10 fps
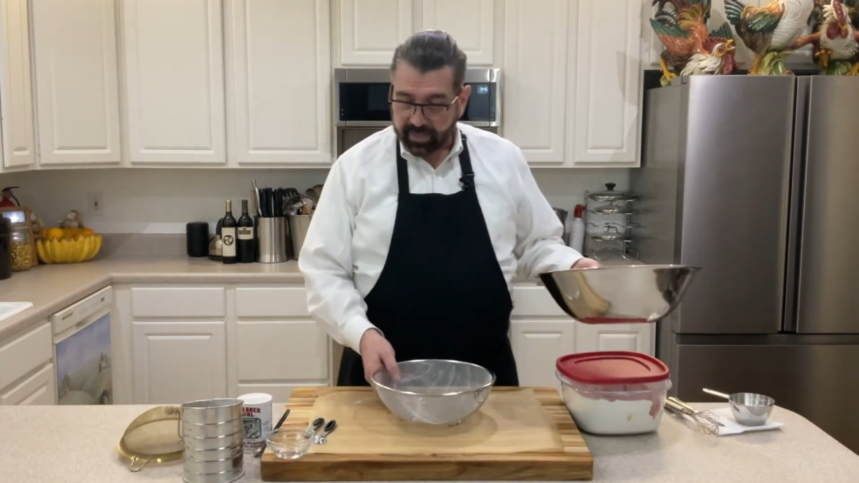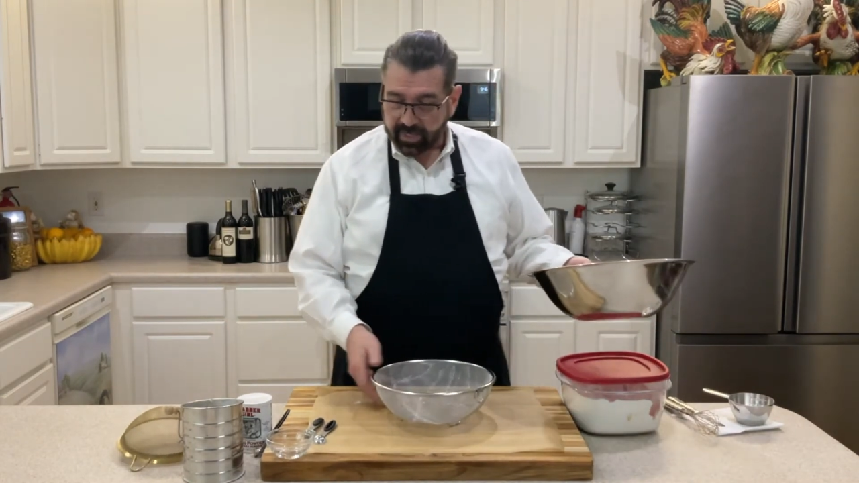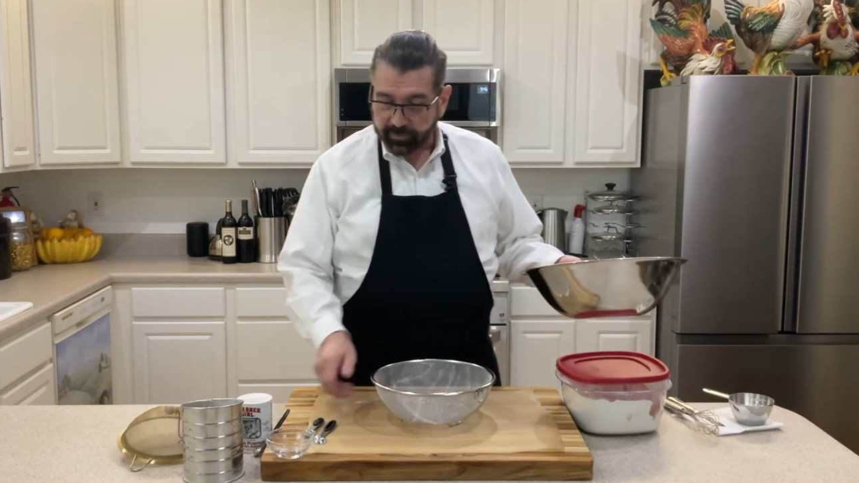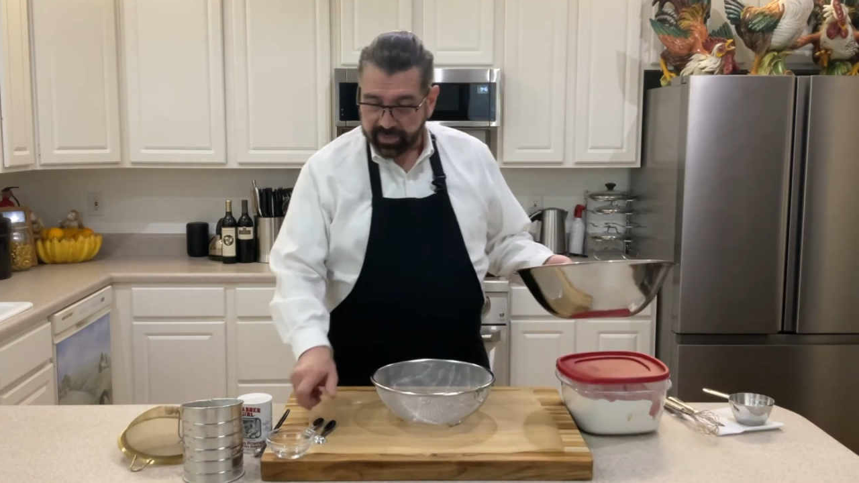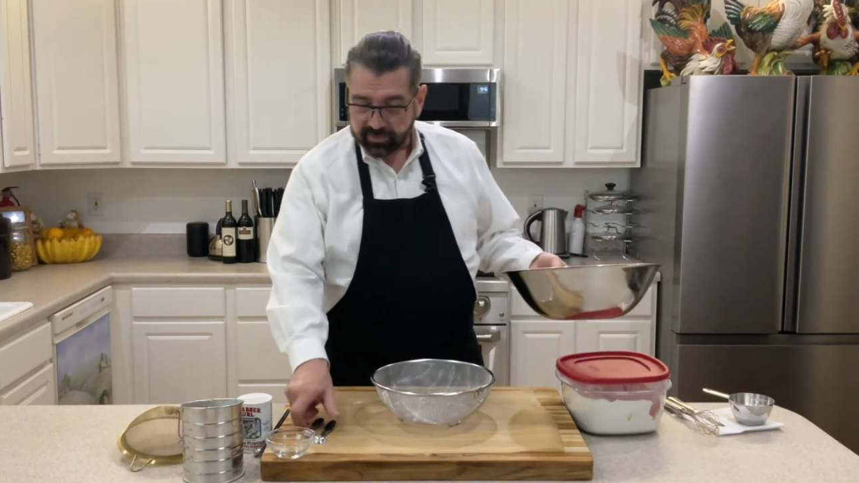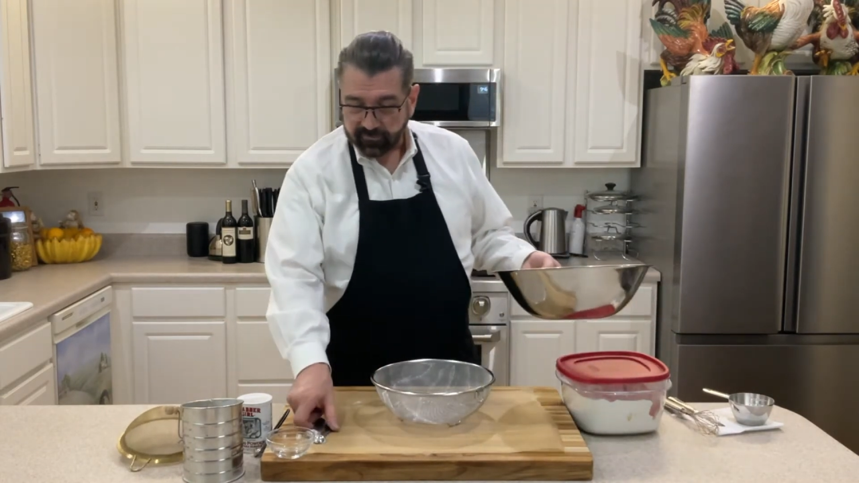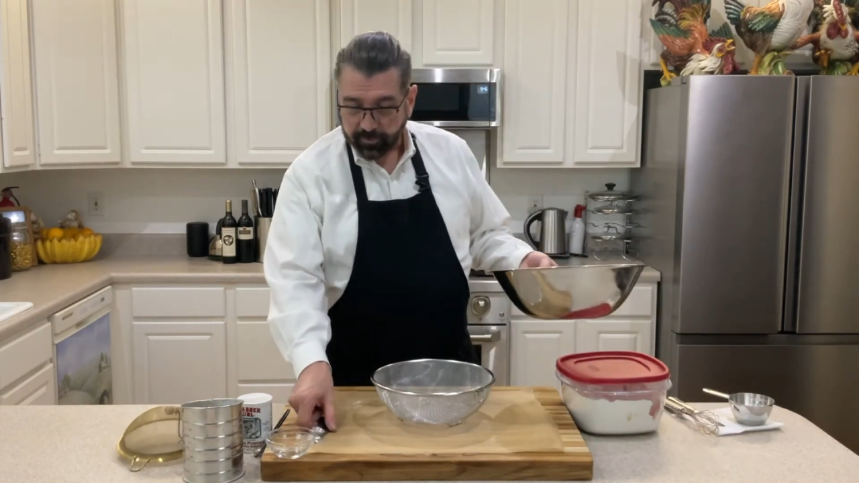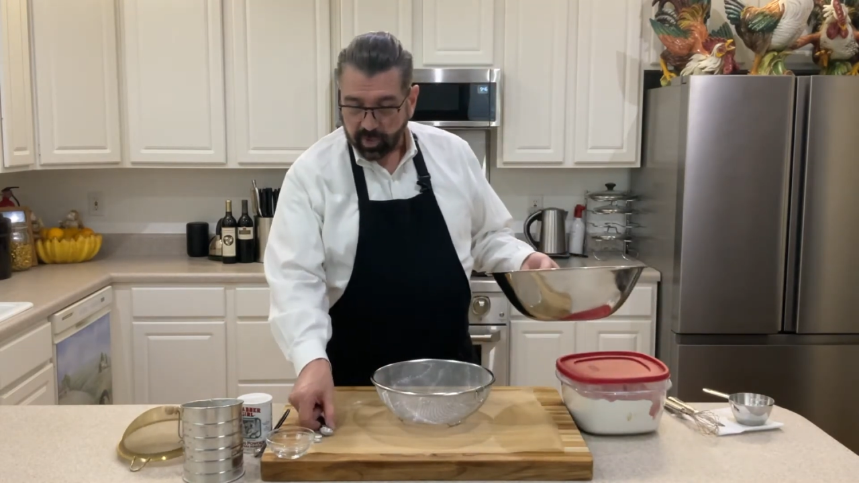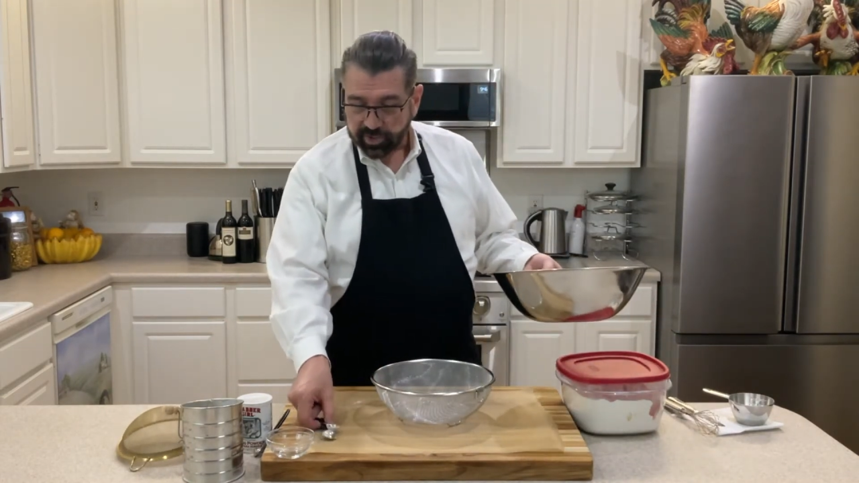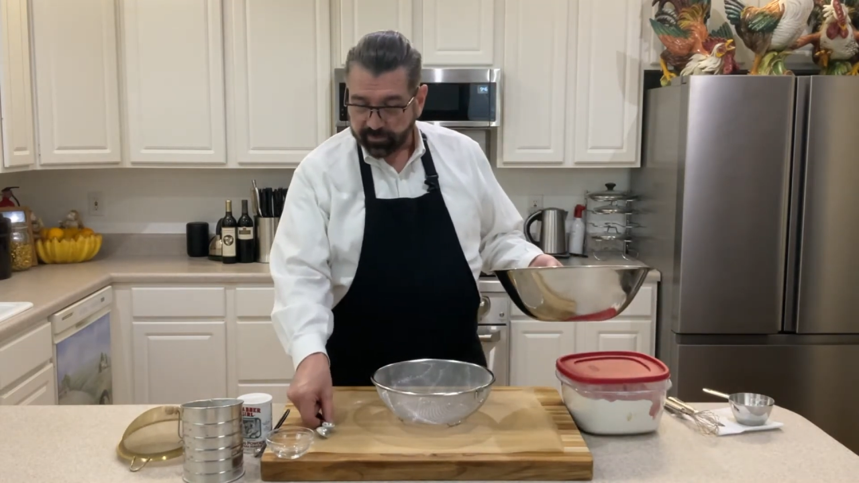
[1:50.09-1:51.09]
a piece of
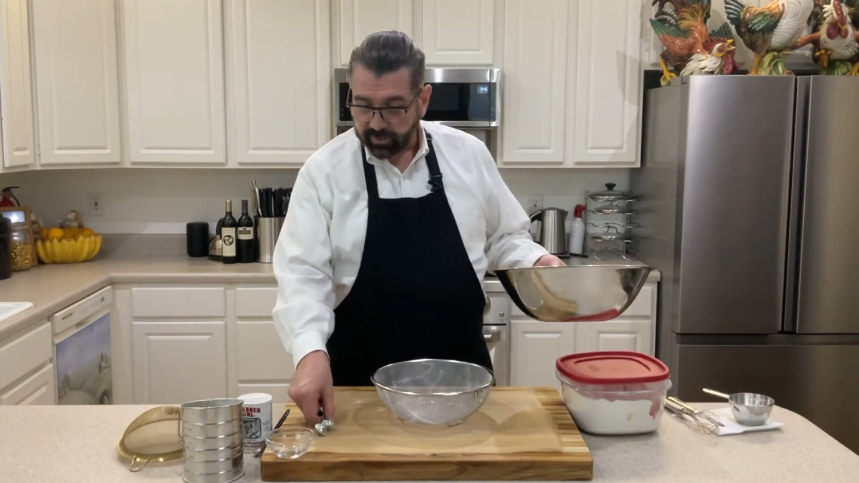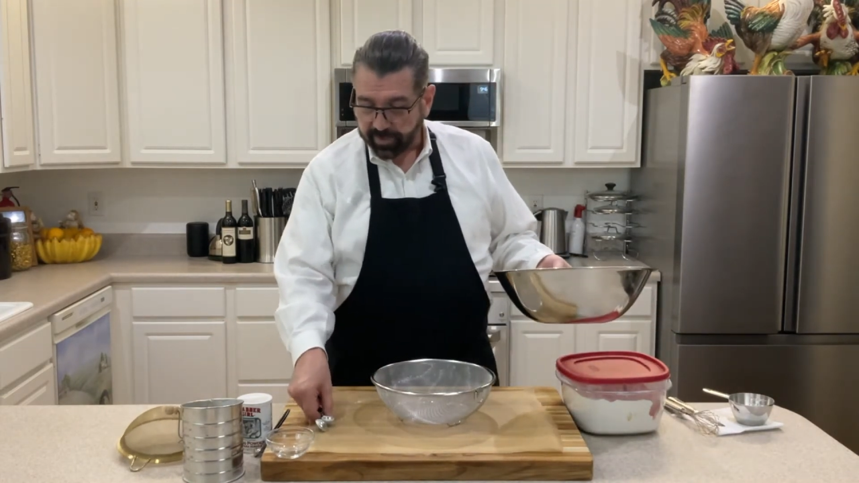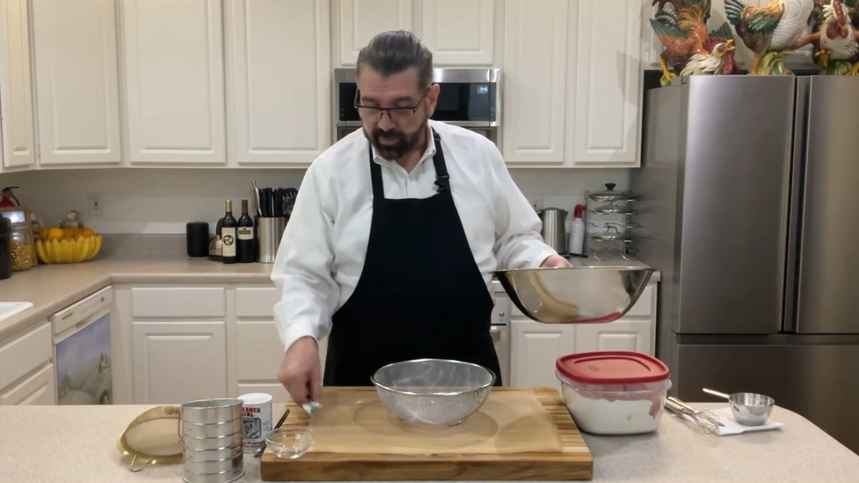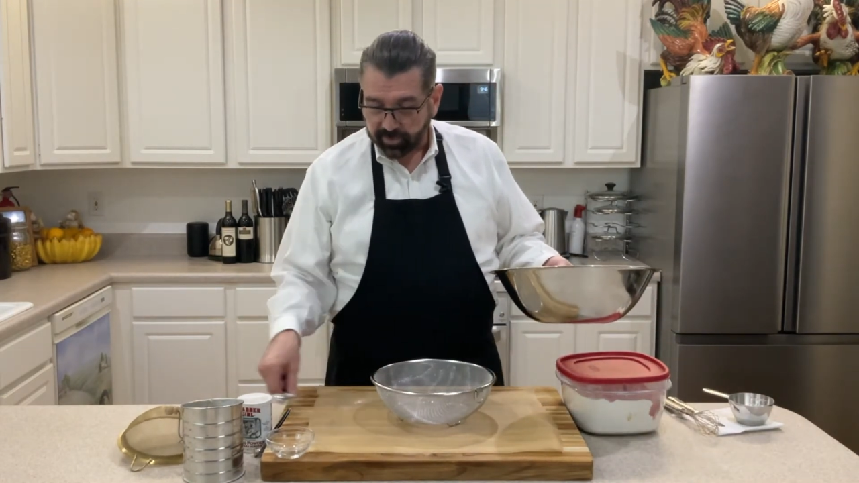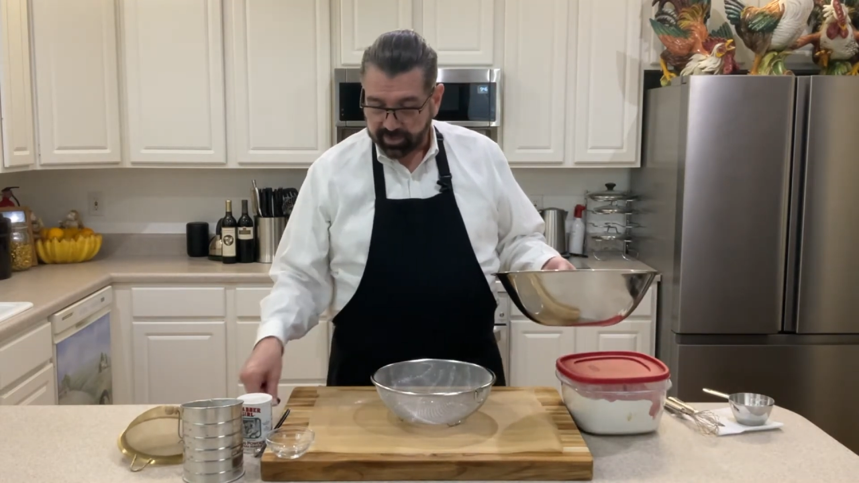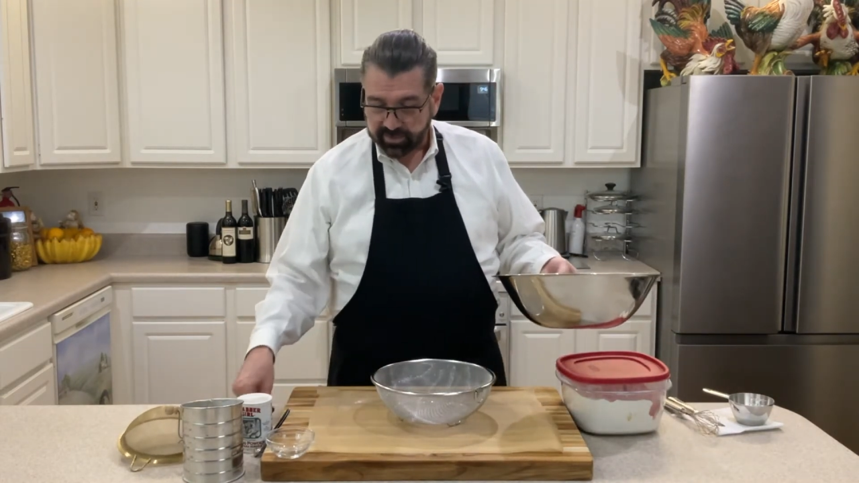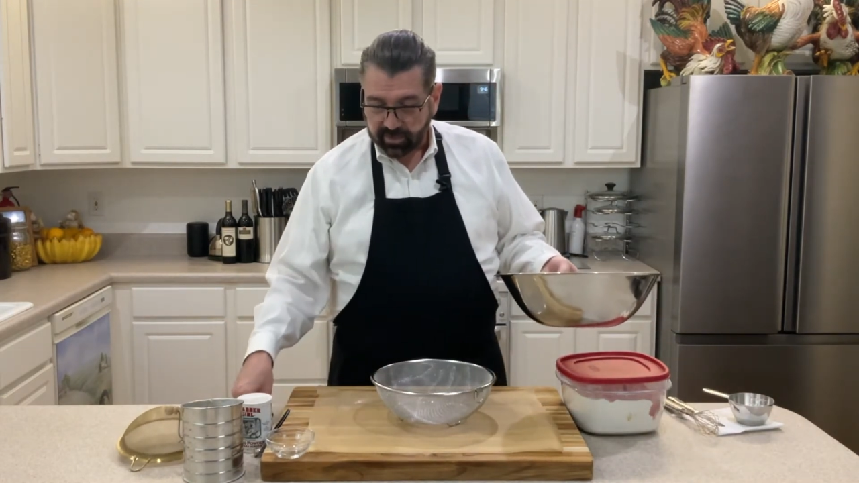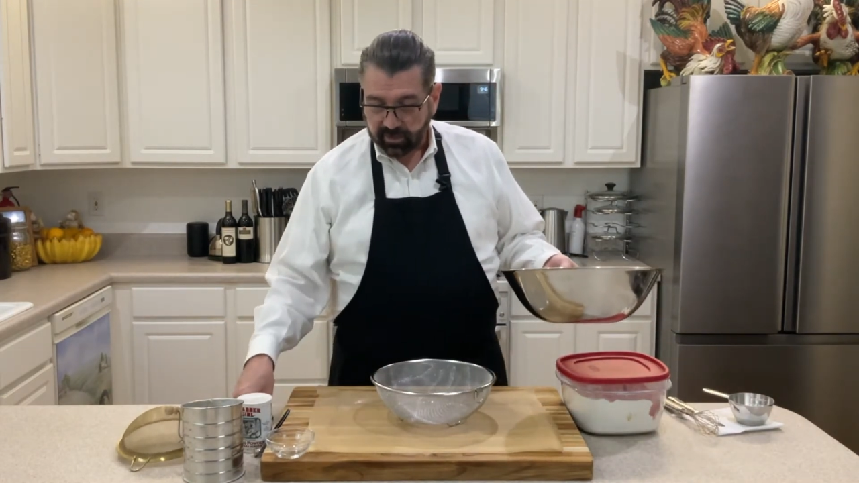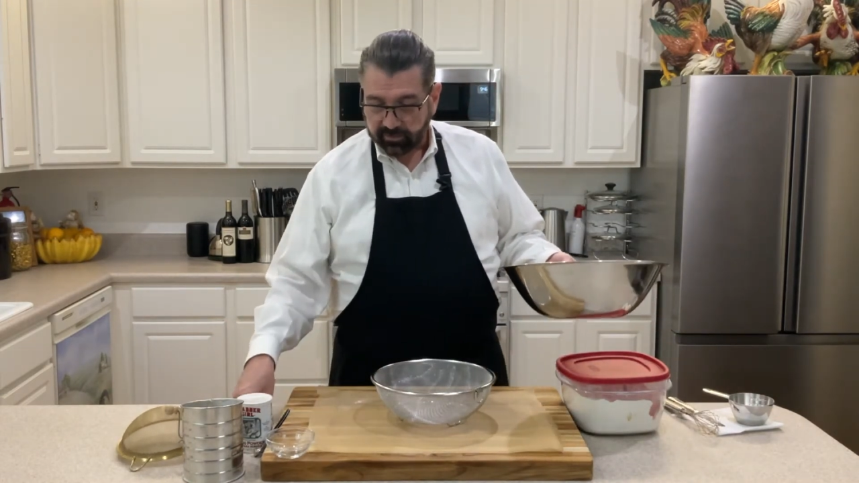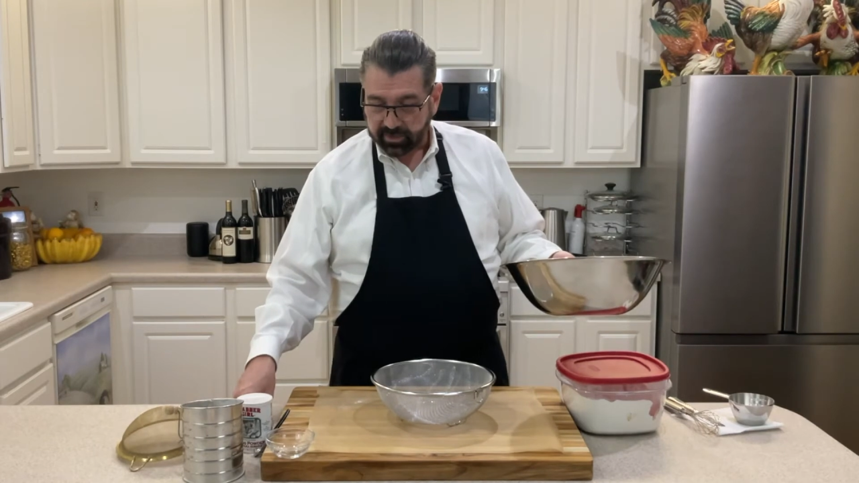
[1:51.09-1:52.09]
parchment paper just
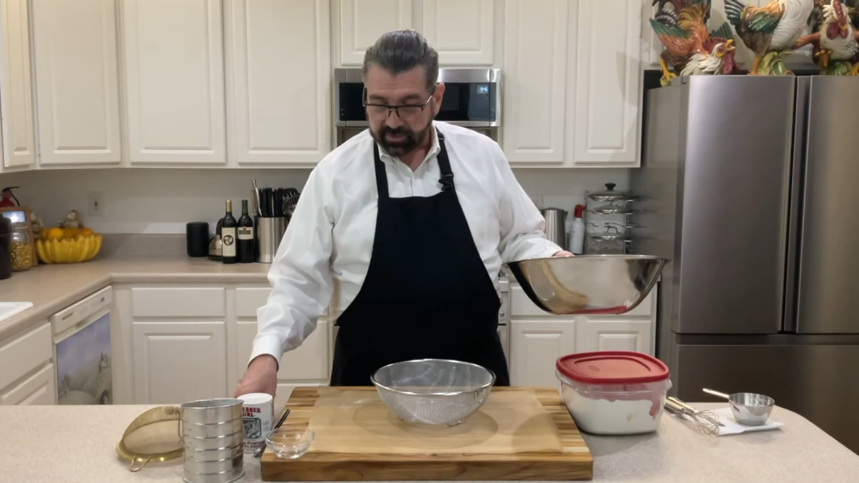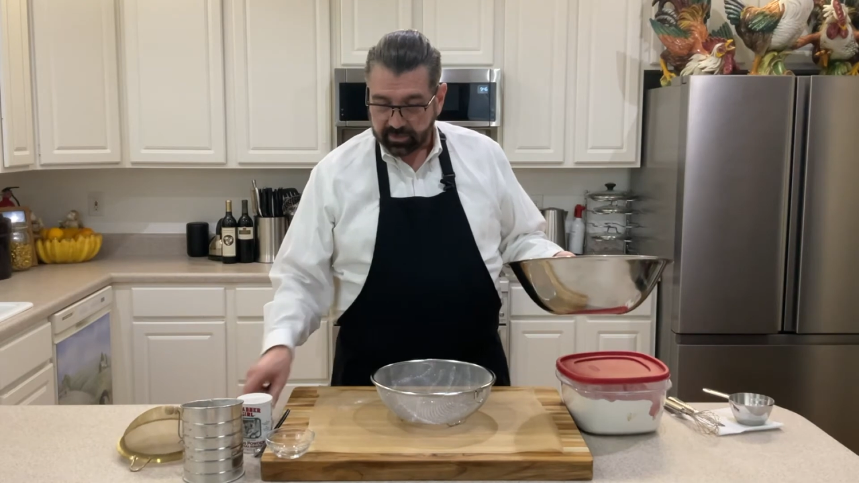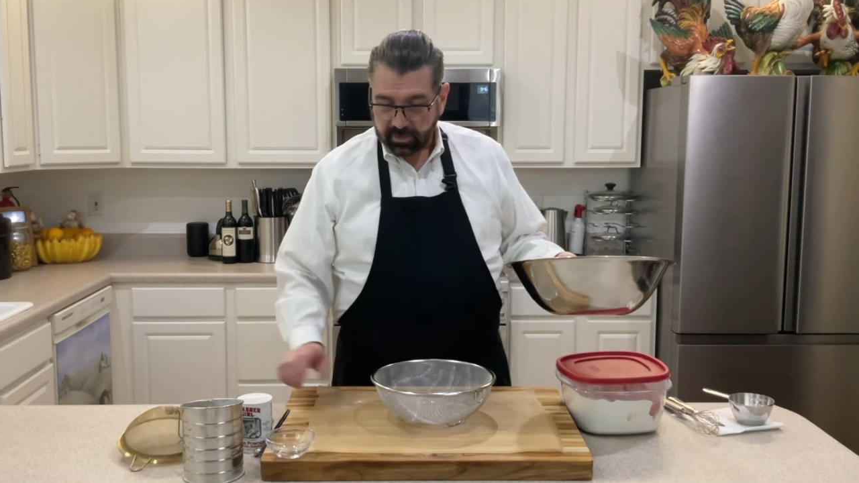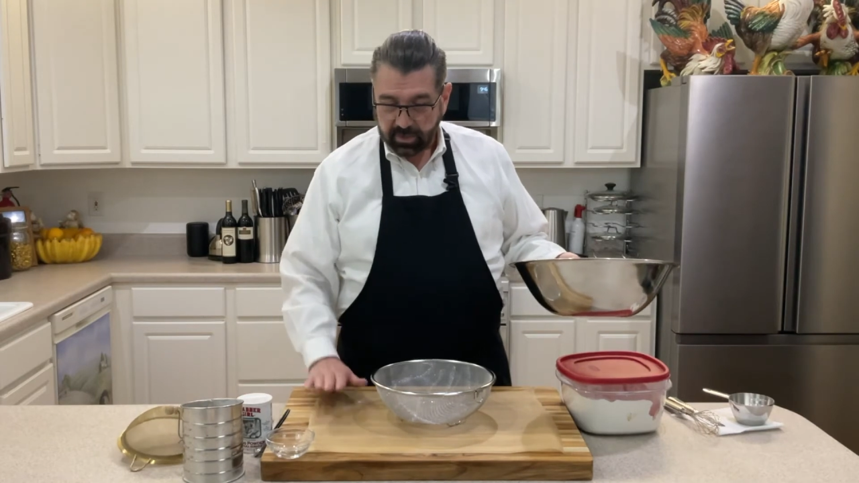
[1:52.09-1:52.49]
on this